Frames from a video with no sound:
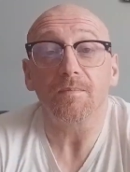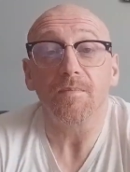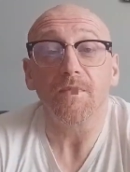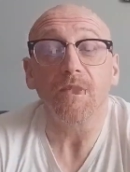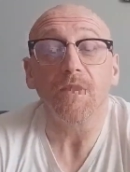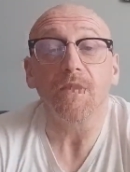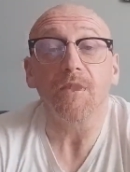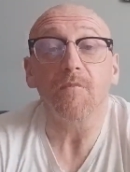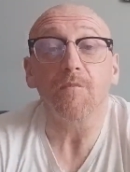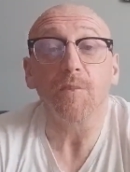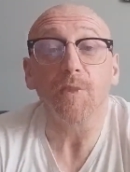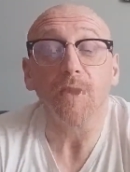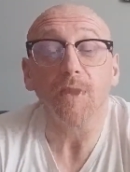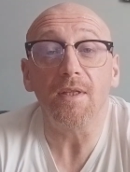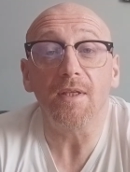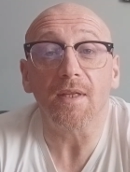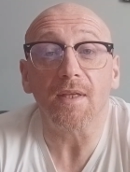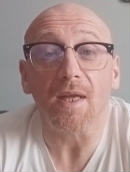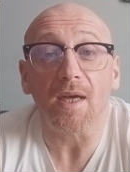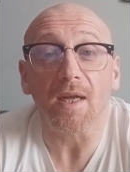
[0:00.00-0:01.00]
You have
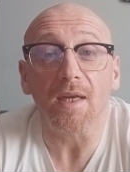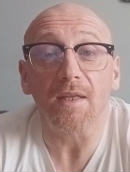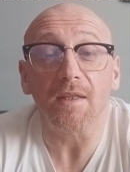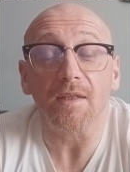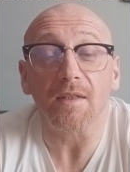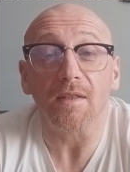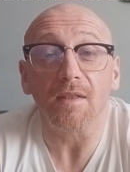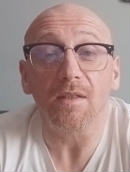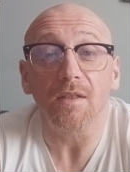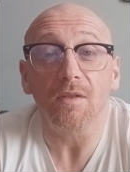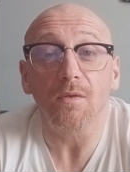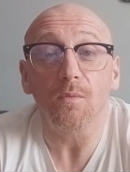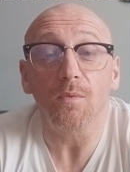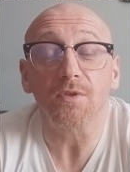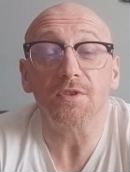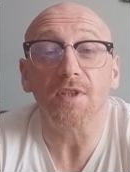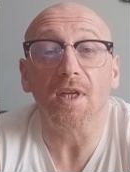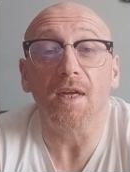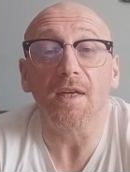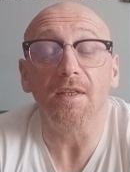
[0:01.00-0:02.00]
Brendan Halligan
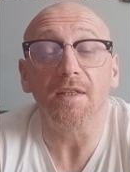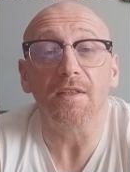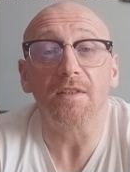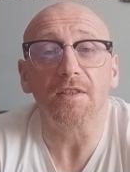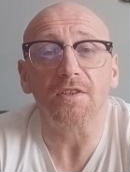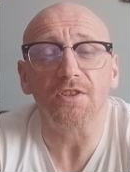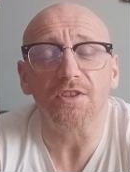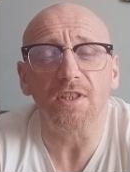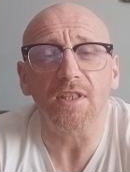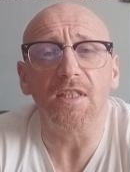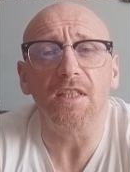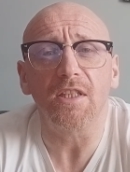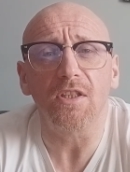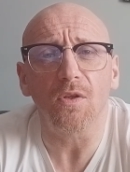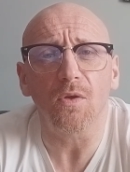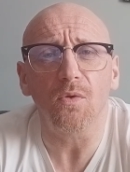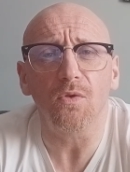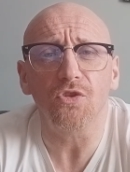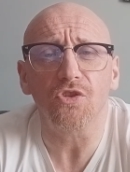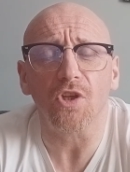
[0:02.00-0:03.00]
was handed the
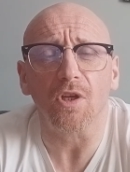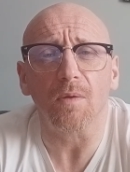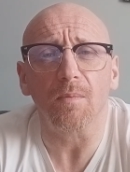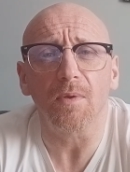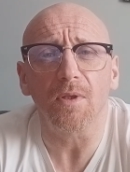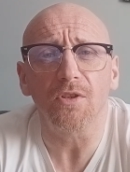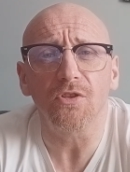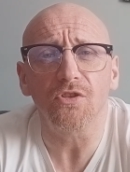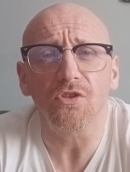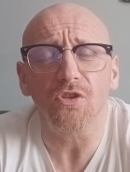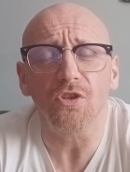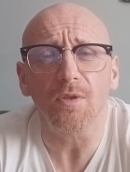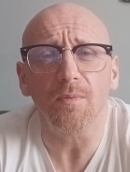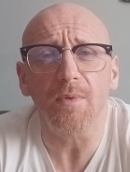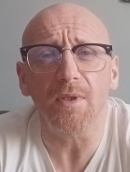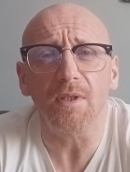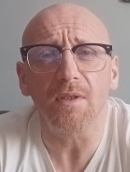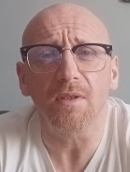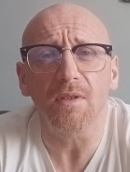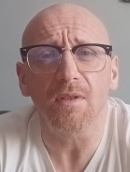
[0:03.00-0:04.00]
CEO job. Do you know
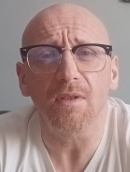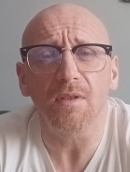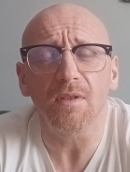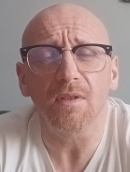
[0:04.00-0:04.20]
what I mean?